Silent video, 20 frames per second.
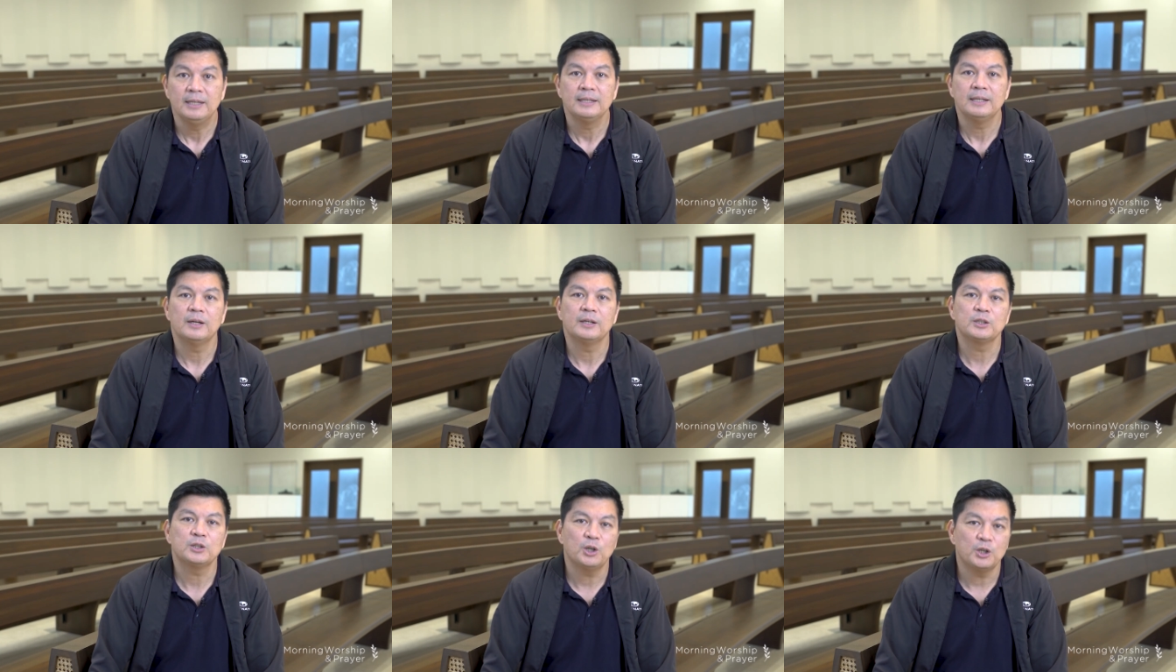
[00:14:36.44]

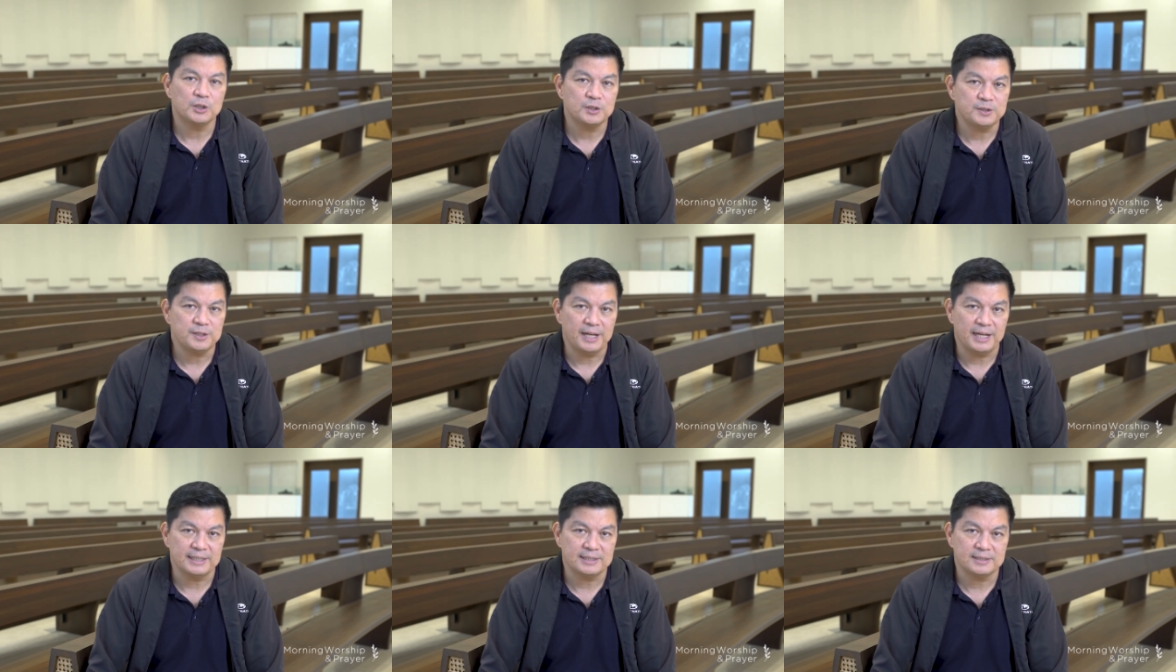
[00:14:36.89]
Now, in
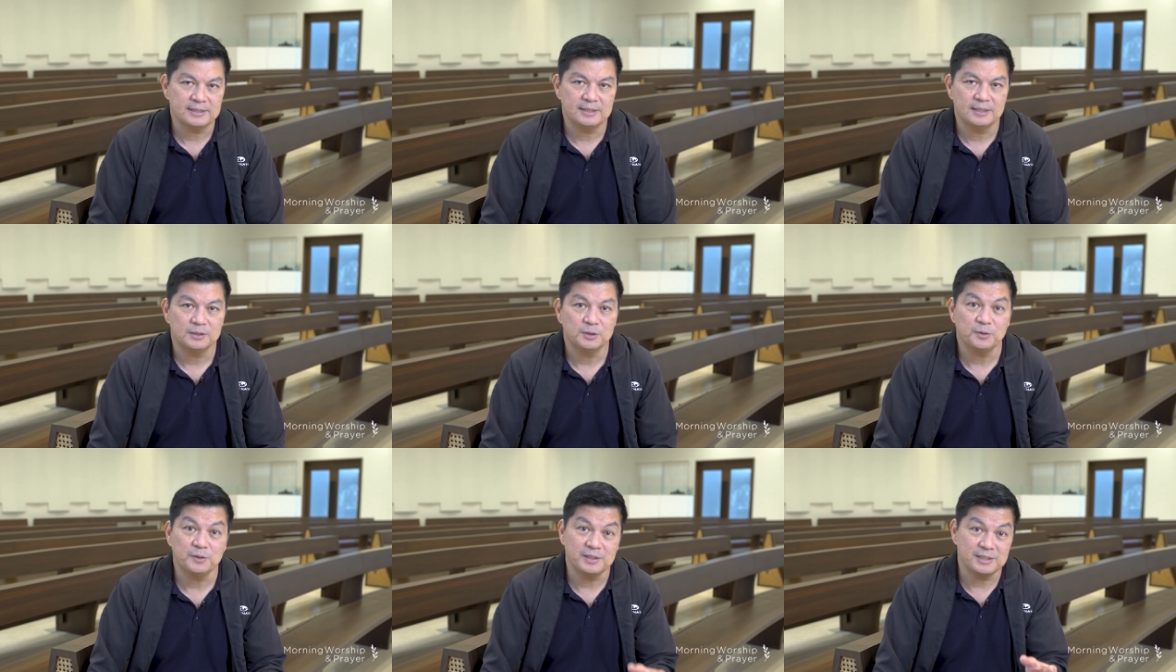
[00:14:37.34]
contrast
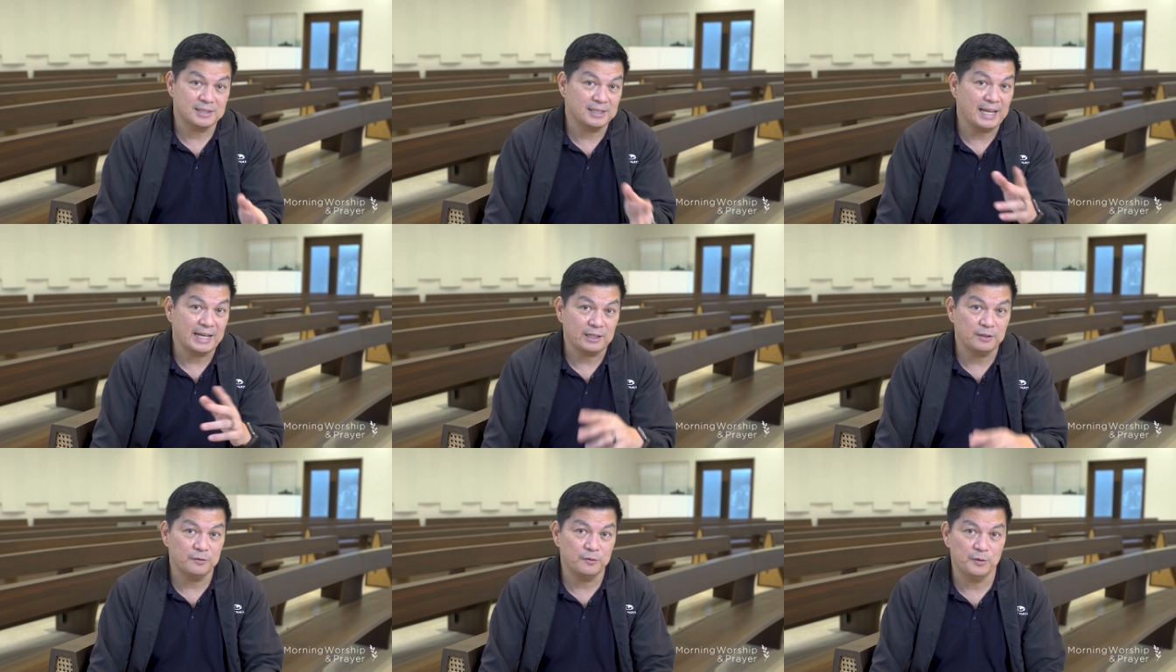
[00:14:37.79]
to this
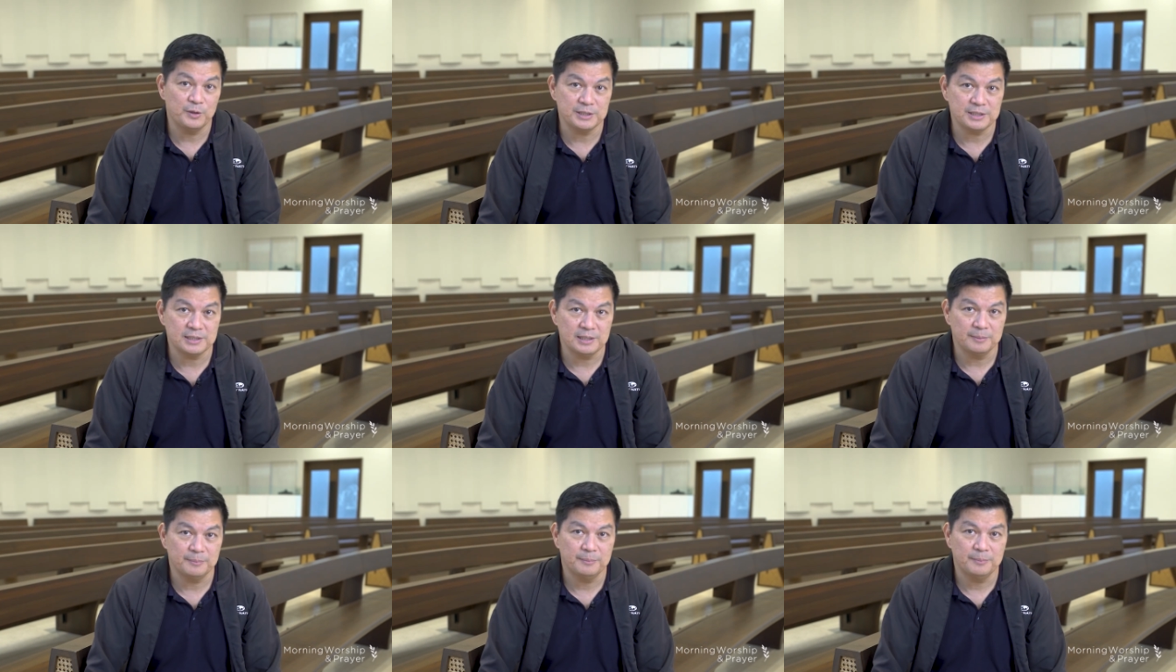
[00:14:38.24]
lack of
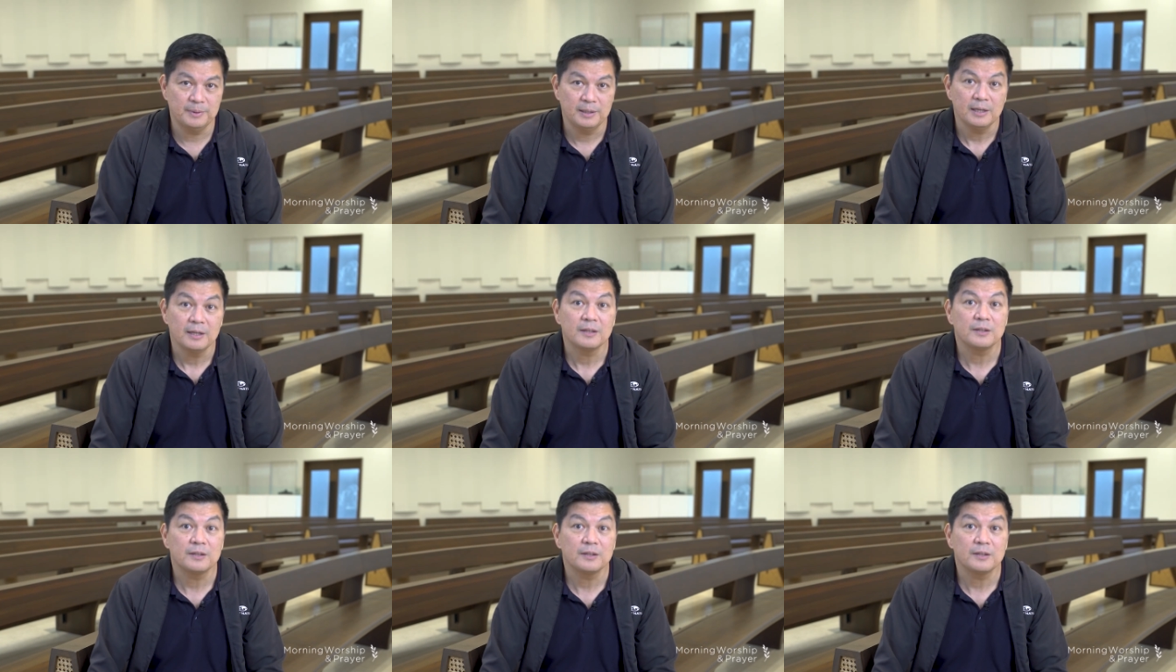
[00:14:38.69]
wisdom,